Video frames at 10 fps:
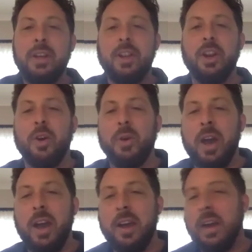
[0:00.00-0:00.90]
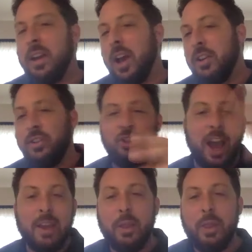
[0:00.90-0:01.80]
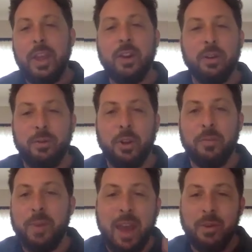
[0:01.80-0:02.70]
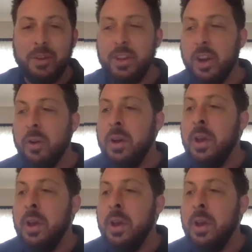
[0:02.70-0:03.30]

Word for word: you know, a, a, a giant theater full of every, you know.